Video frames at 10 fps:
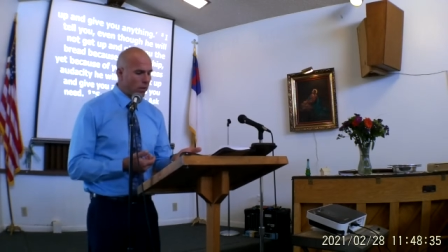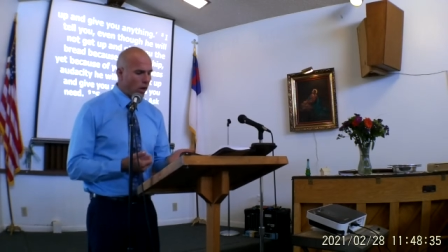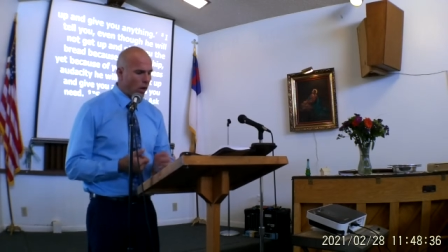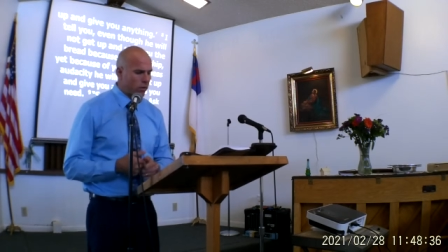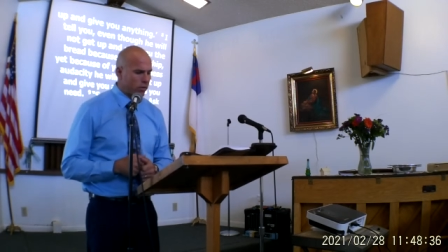
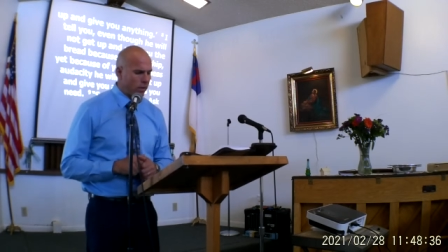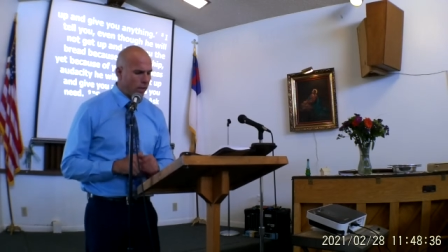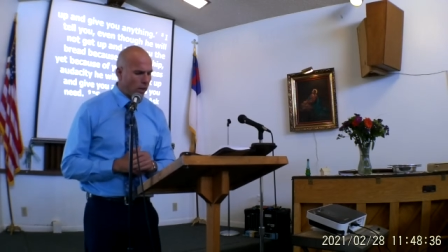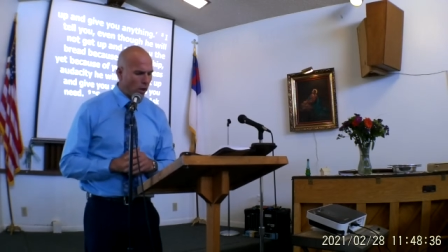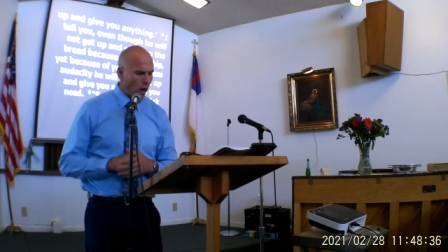talks
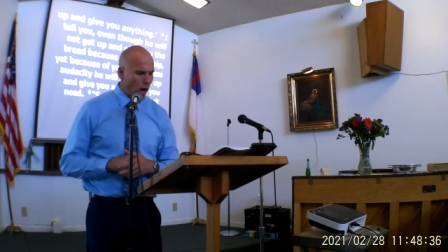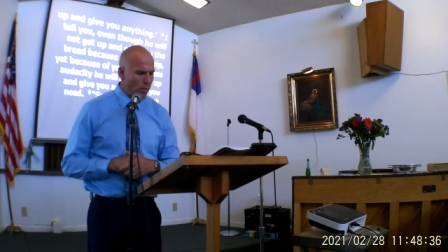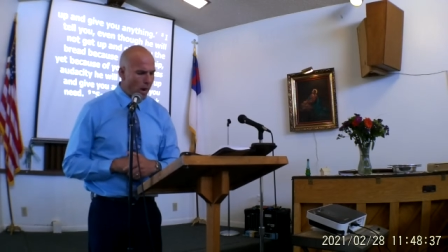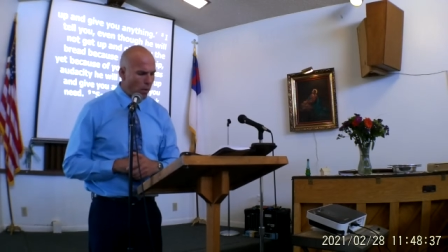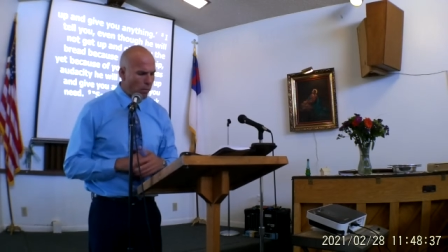here
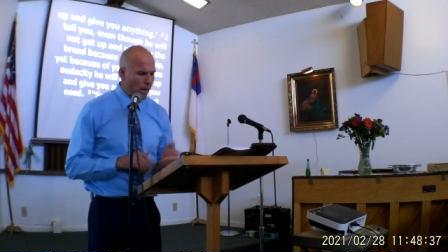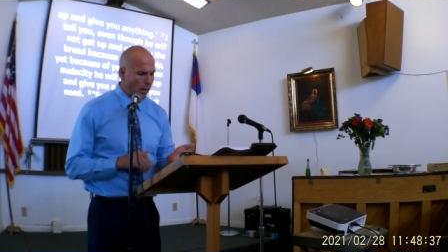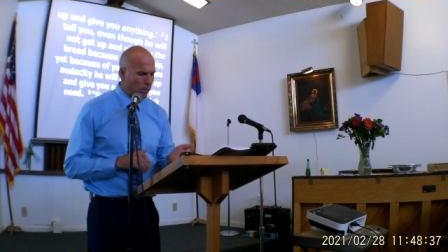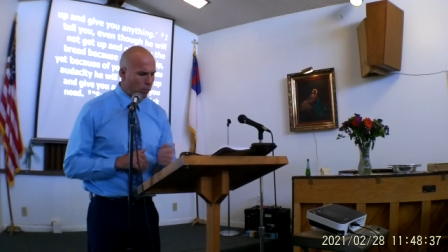about being